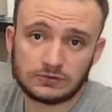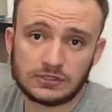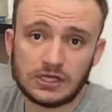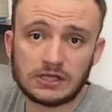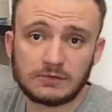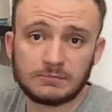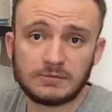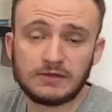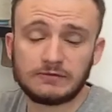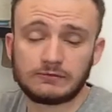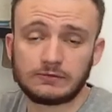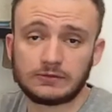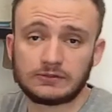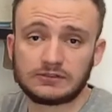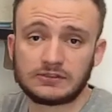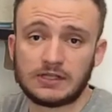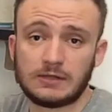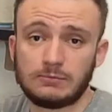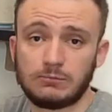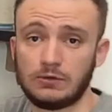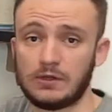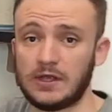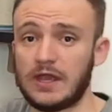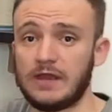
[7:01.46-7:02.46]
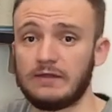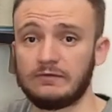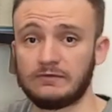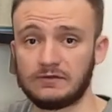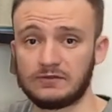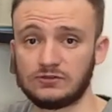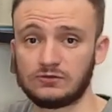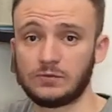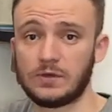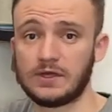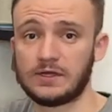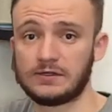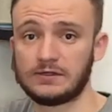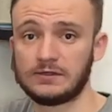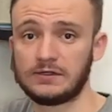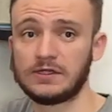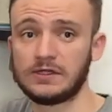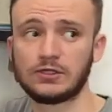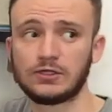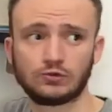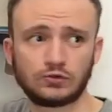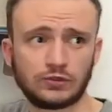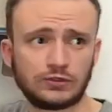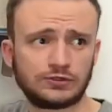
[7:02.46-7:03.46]
take me for example, I have a
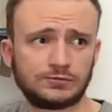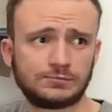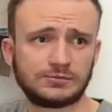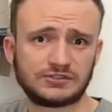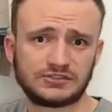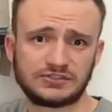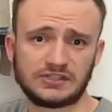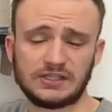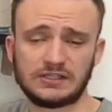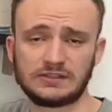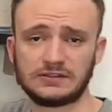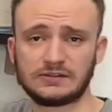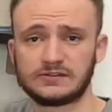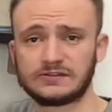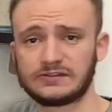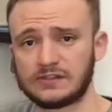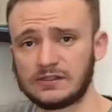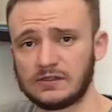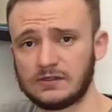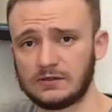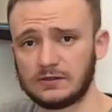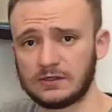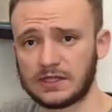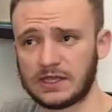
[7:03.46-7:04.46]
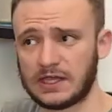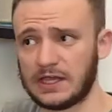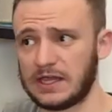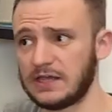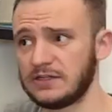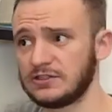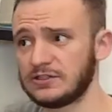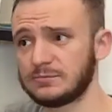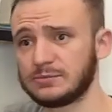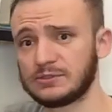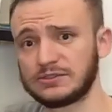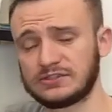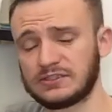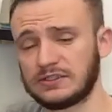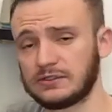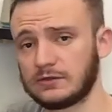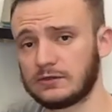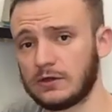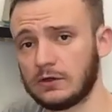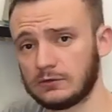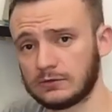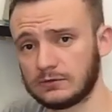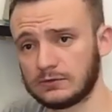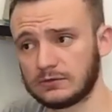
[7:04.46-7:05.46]
sweater 20% silk,
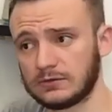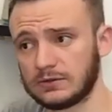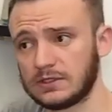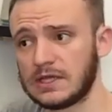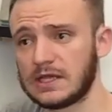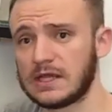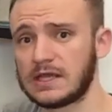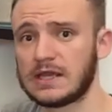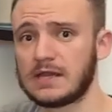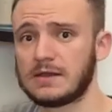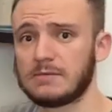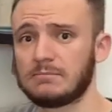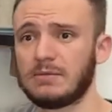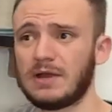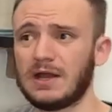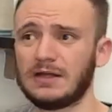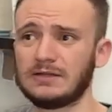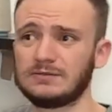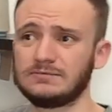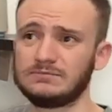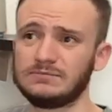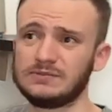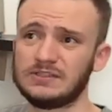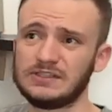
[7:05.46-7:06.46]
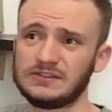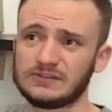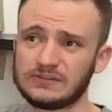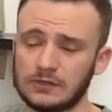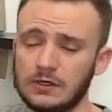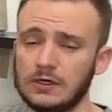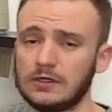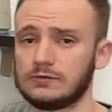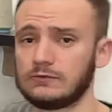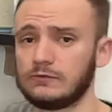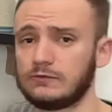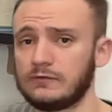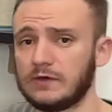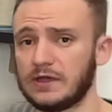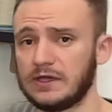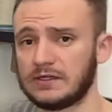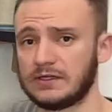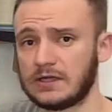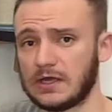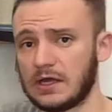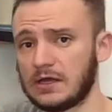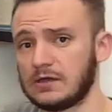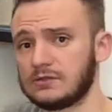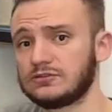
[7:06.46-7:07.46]
80% cotton, but it's hard to
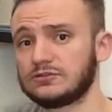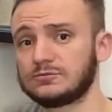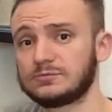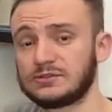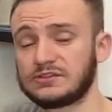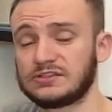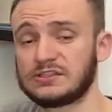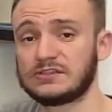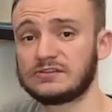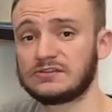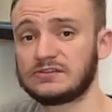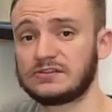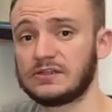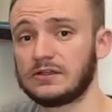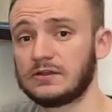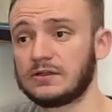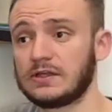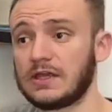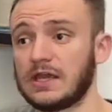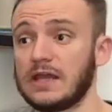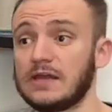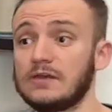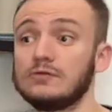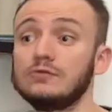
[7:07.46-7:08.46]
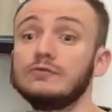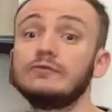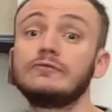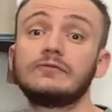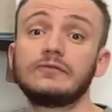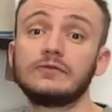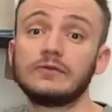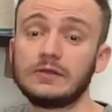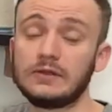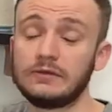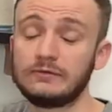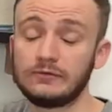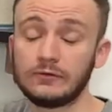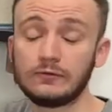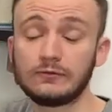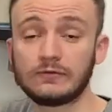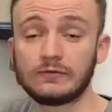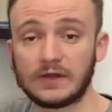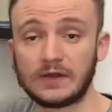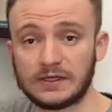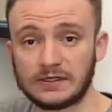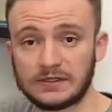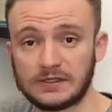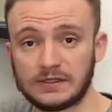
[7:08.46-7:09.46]
find 100% silk, and if you
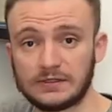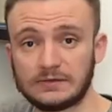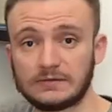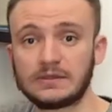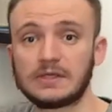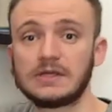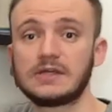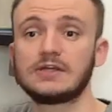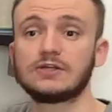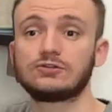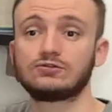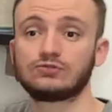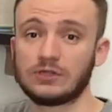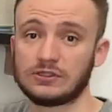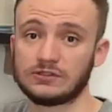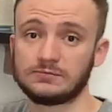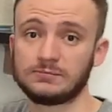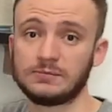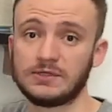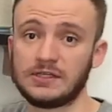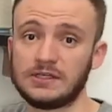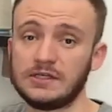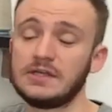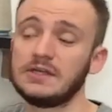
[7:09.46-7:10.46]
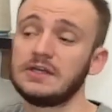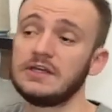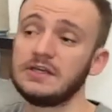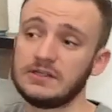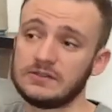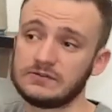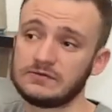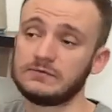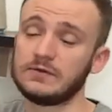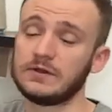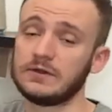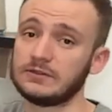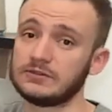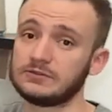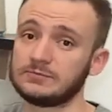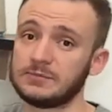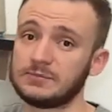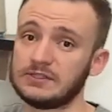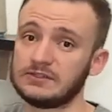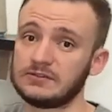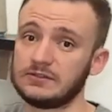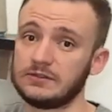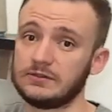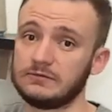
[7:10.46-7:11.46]
find it, trust me, it's very
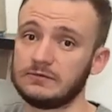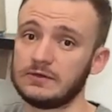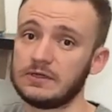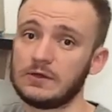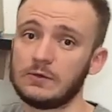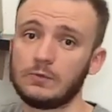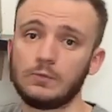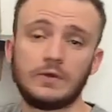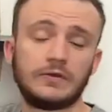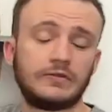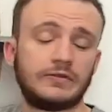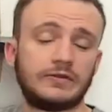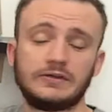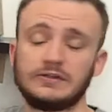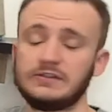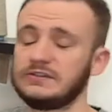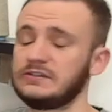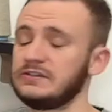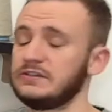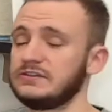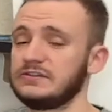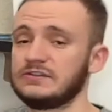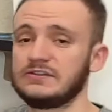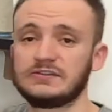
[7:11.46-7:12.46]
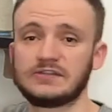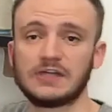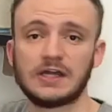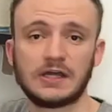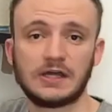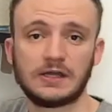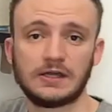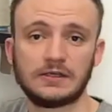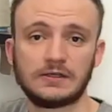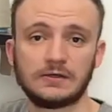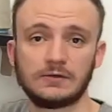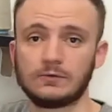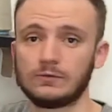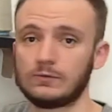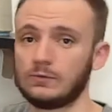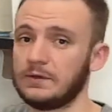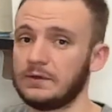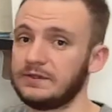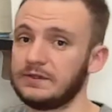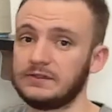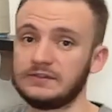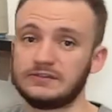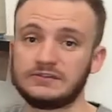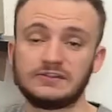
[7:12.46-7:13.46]
expensive, whether it is a tie or
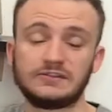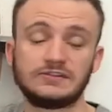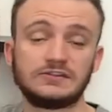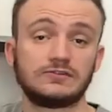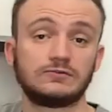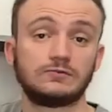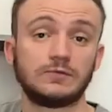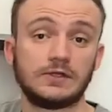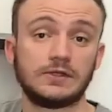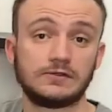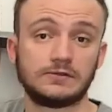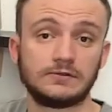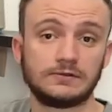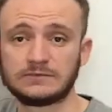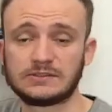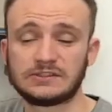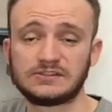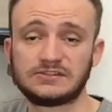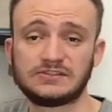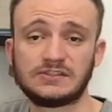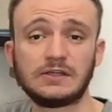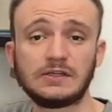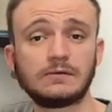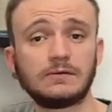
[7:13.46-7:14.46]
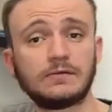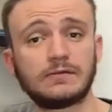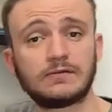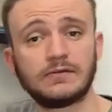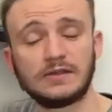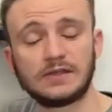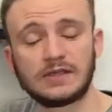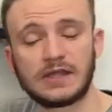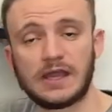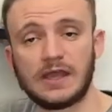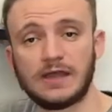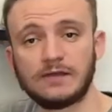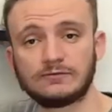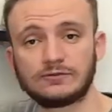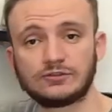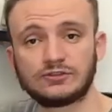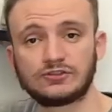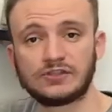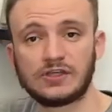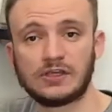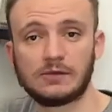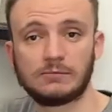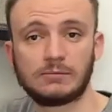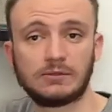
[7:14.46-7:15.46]
whether it is a sweater. Second thing I have to
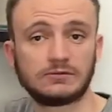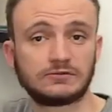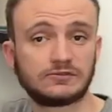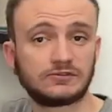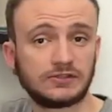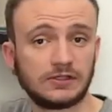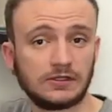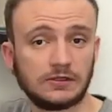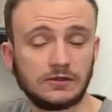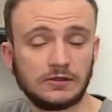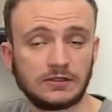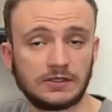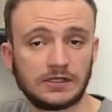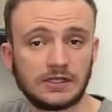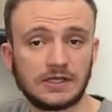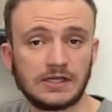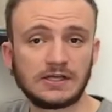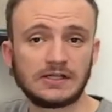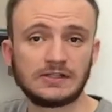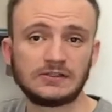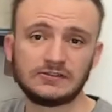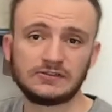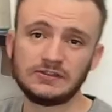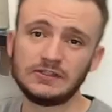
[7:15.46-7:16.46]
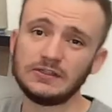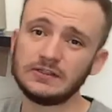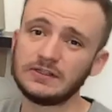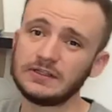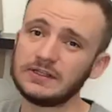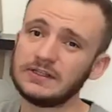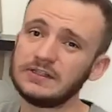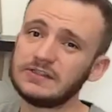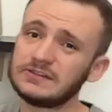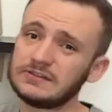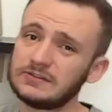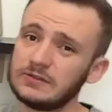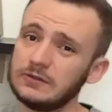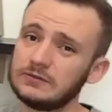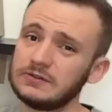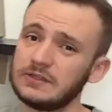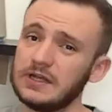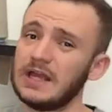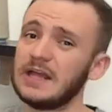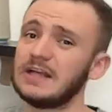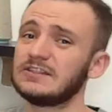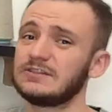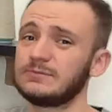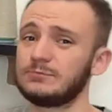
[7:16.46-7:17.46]
say about silk is not
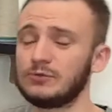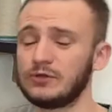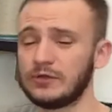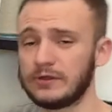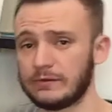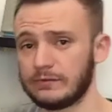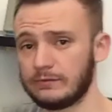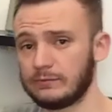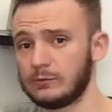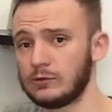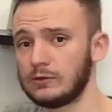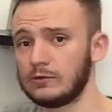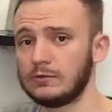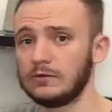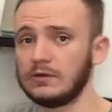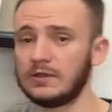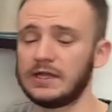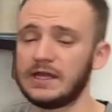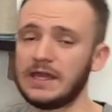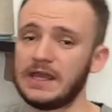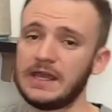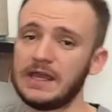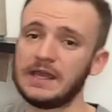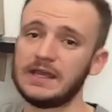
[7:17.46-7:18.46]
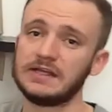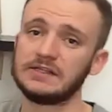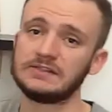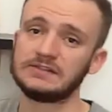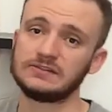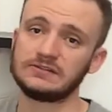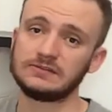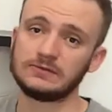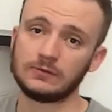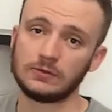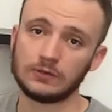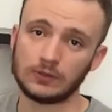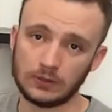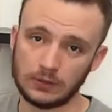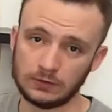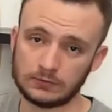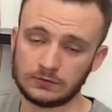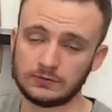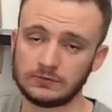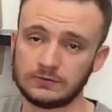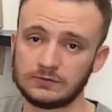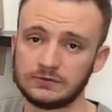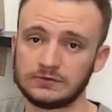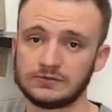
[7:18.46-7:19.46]
as breathable as
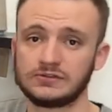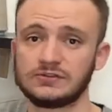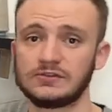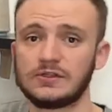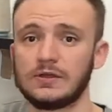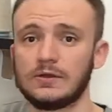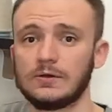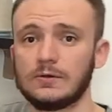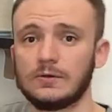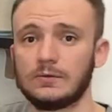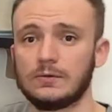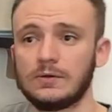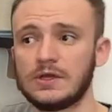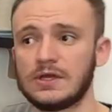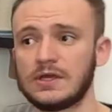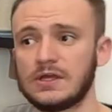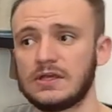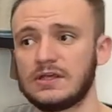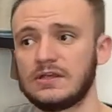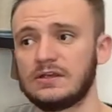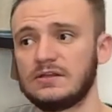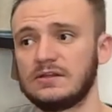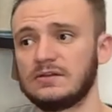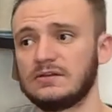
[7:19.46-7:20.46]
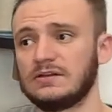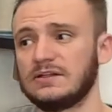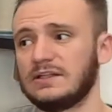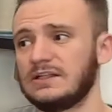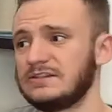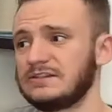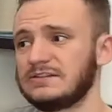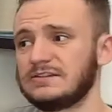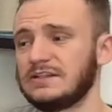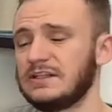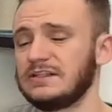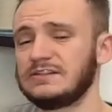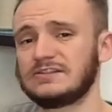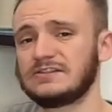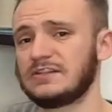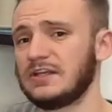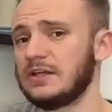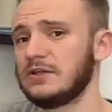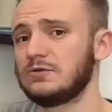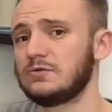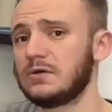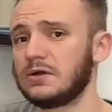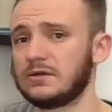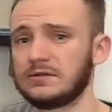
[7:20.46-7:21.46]
cotton. So let's
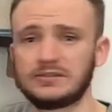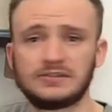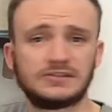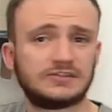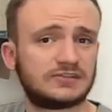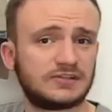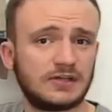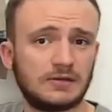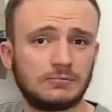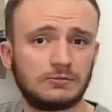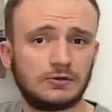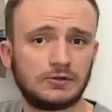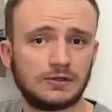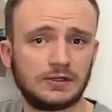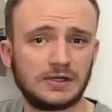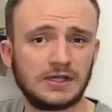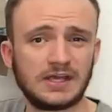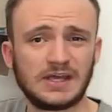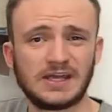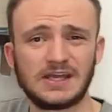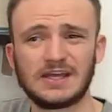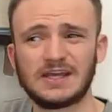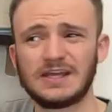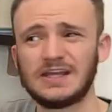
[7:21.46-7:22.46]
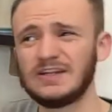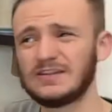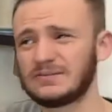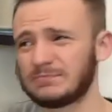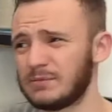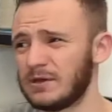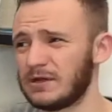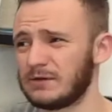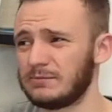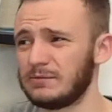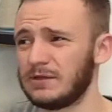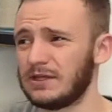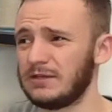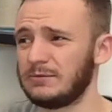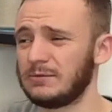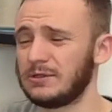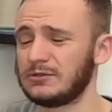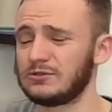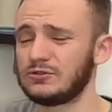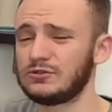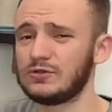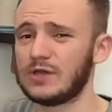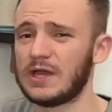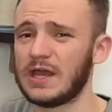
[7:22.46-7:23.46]
say you are in summer, it's better
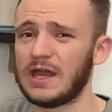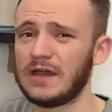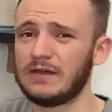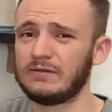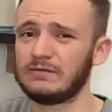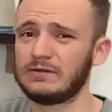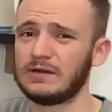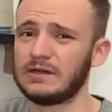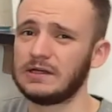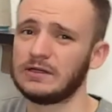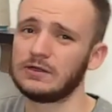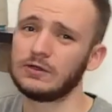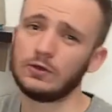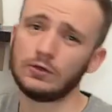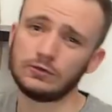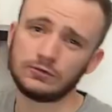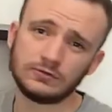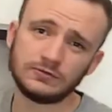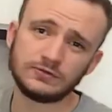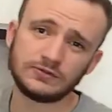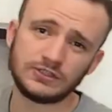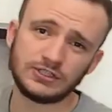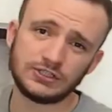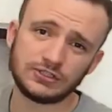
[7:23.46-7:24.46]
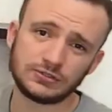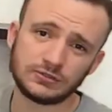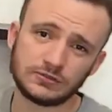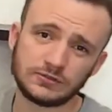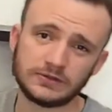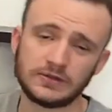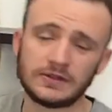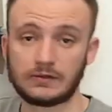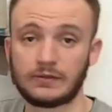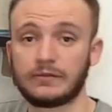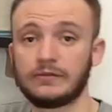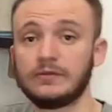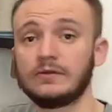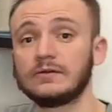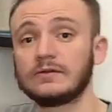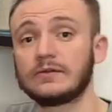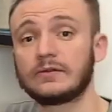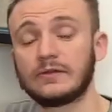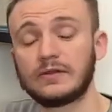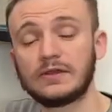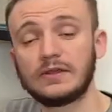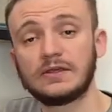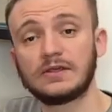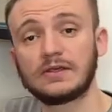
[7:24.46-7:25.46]
maybe to have a cotton t-shirt. The third
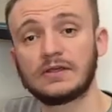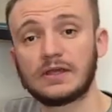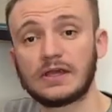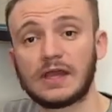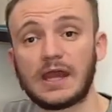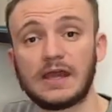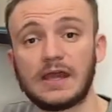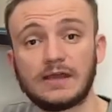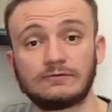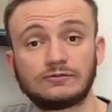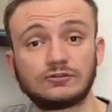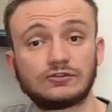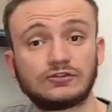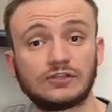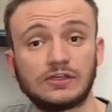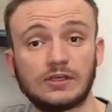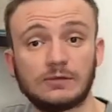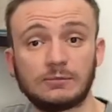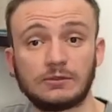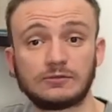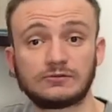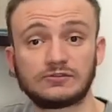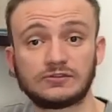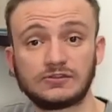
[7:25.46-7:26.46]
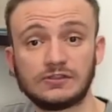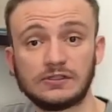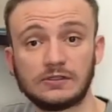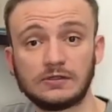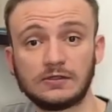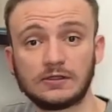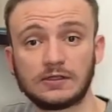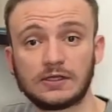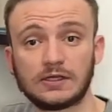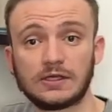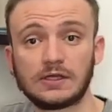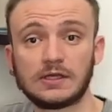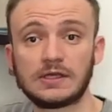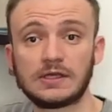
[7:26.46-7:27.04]
thing I have to say about silk,